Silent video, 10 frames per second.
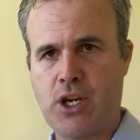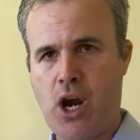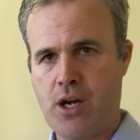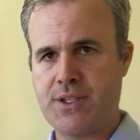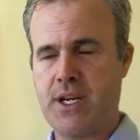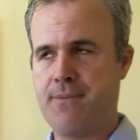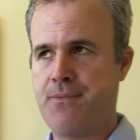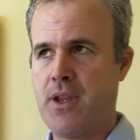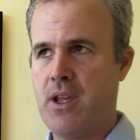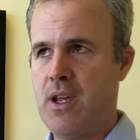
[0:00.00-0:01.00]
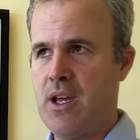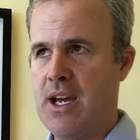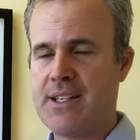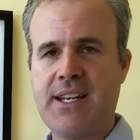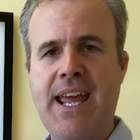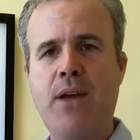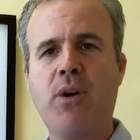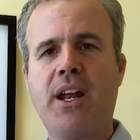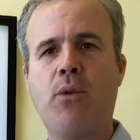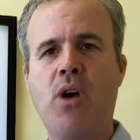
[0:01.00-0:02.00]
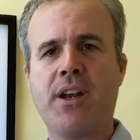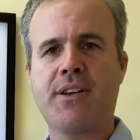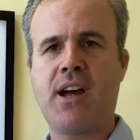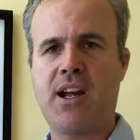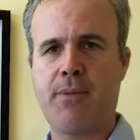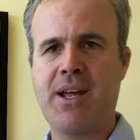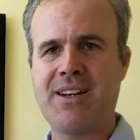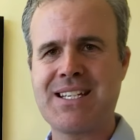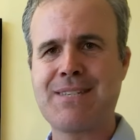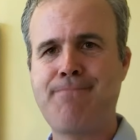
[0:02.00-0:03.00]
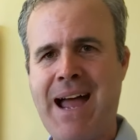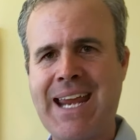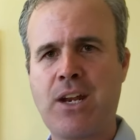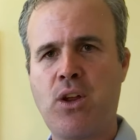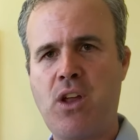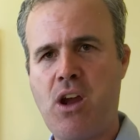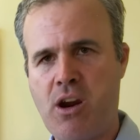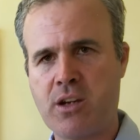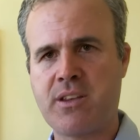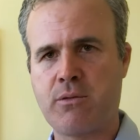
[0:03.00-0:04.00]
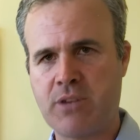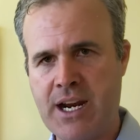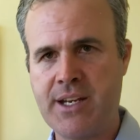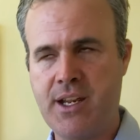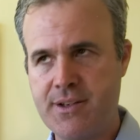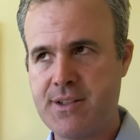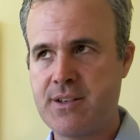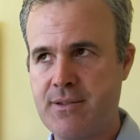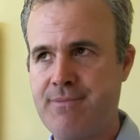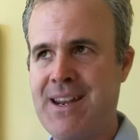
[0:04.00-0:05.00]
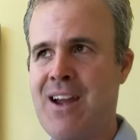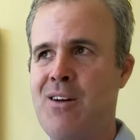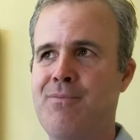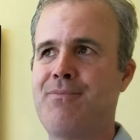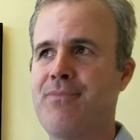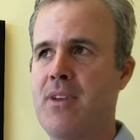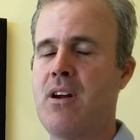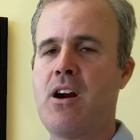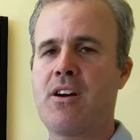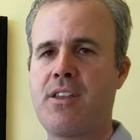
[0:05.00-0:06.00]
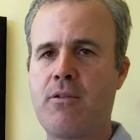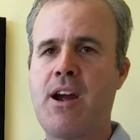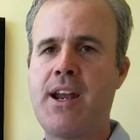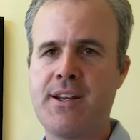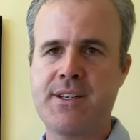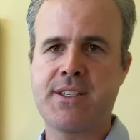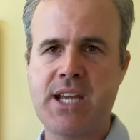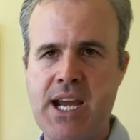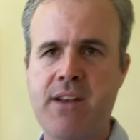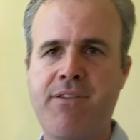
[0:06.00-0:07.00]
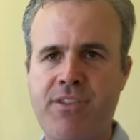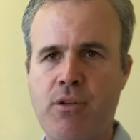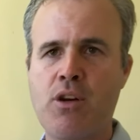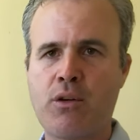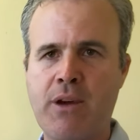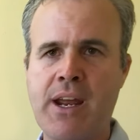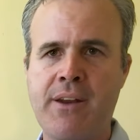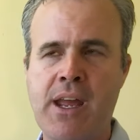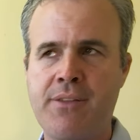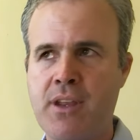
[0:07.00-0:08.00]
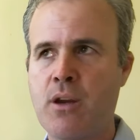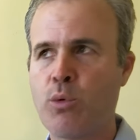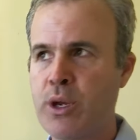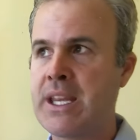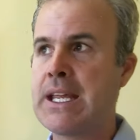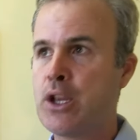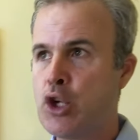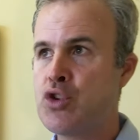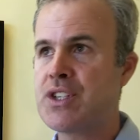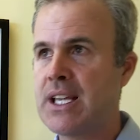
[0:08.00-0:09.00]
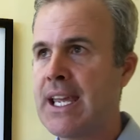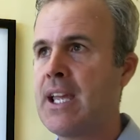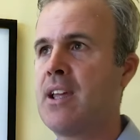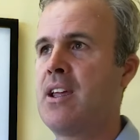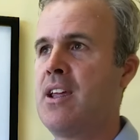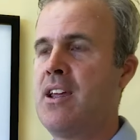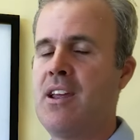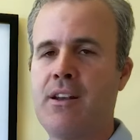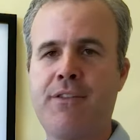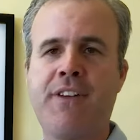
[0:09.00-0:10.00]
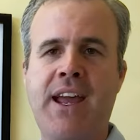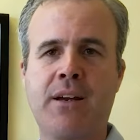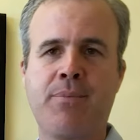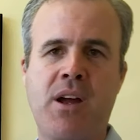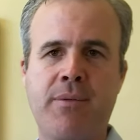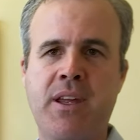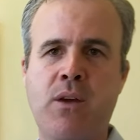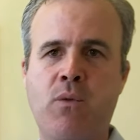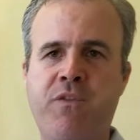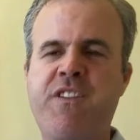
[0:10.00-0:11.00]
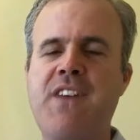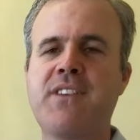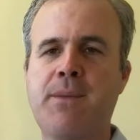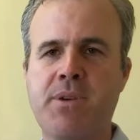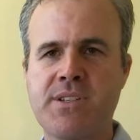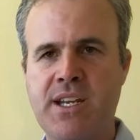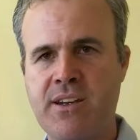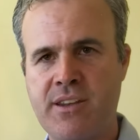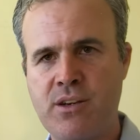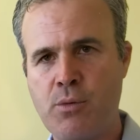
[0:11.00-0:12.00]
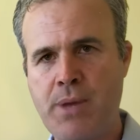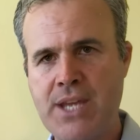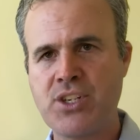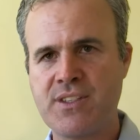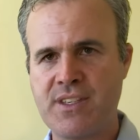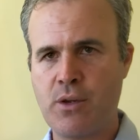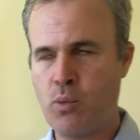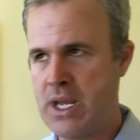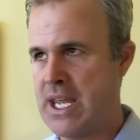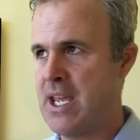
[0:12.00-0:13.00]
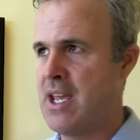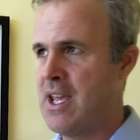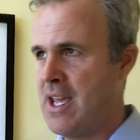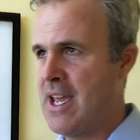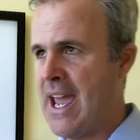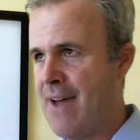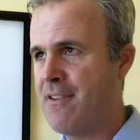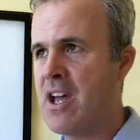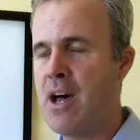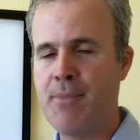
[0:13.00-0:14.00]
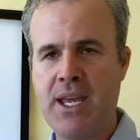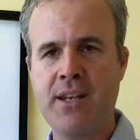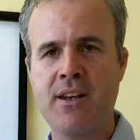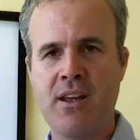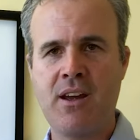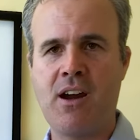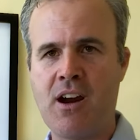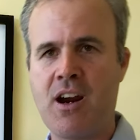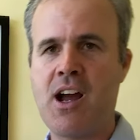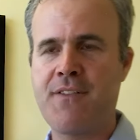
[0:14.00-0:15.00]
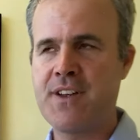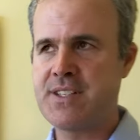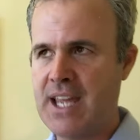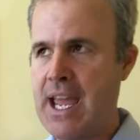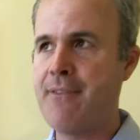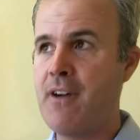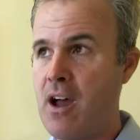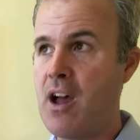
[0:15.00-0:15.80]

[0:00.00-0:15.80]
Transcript: and Carson. Today what I want to talk about is spinal arthritis. Now, arthritis is kind of thrown around out there really loosely. In fact, probably 50% of the new patients that we have come in our office, they have